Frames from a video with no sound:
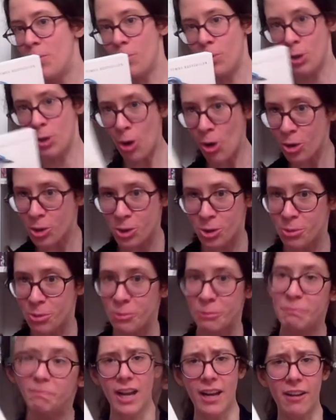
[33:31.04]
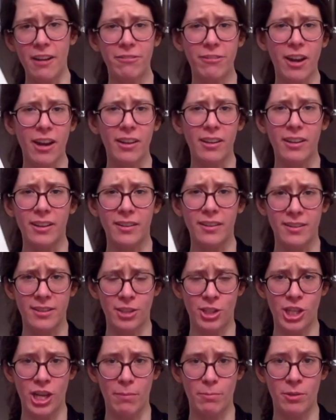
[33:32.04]
or a cockatoo. And finally, there's a
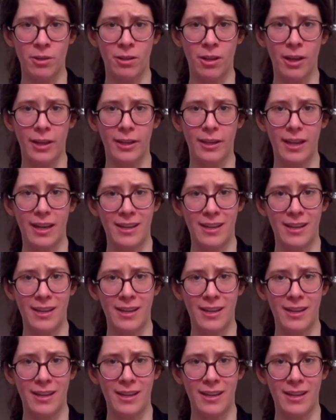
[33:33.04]
chapter on, like,